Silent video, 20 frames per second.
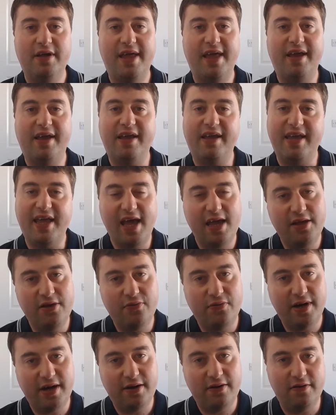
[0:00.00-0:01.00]
it can get
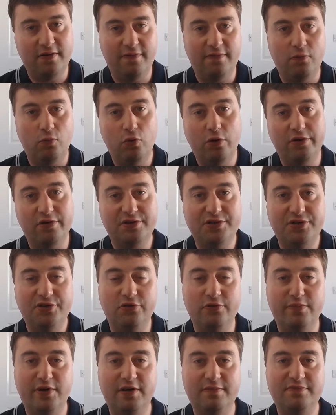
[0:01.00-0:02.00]
you out of 1 or
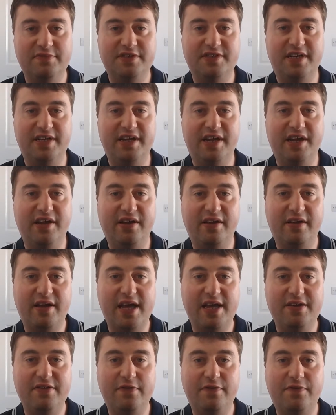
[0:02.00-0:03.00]
2 months, and it can
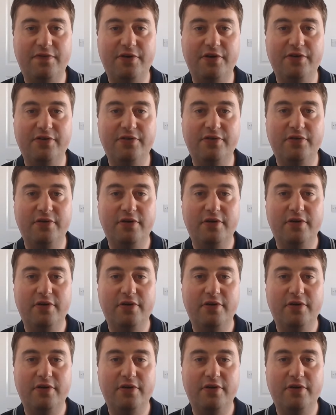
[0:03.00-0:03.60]
get you through